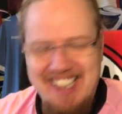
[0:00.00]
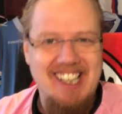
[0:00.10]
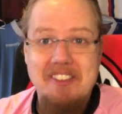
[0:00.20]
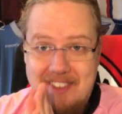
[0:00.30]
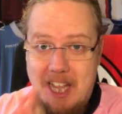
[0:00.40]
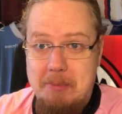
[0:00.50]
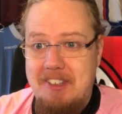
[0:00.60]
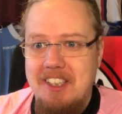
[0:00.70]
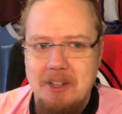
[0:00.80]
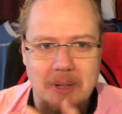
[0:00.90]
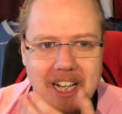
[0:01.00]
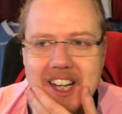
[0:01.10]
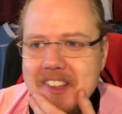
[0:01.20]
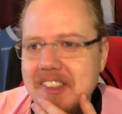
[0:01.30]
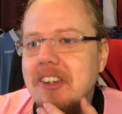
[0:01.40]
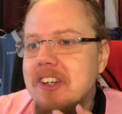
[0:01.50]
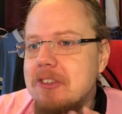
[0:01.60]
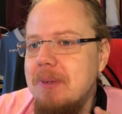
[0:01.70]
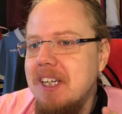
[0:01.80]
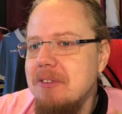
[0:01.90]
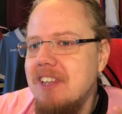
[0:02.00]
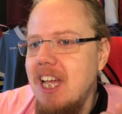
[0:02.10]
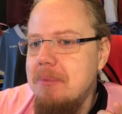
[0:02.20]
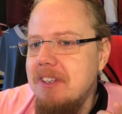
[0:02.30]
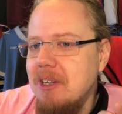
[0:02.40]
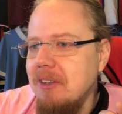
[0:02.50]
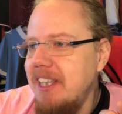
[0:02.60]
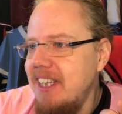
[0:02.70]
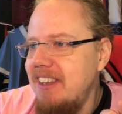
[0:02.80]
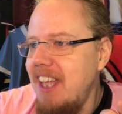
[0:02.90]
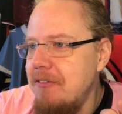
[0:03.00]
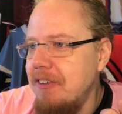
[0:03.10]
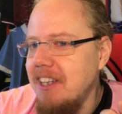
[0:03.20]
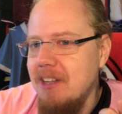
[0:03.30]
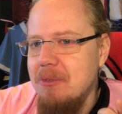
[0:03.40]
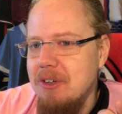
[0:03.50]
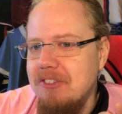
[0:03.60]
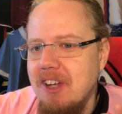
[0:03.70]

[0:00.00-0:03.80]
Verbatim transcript: slapstick goal. So, speaking of slapstick goal, that definitely was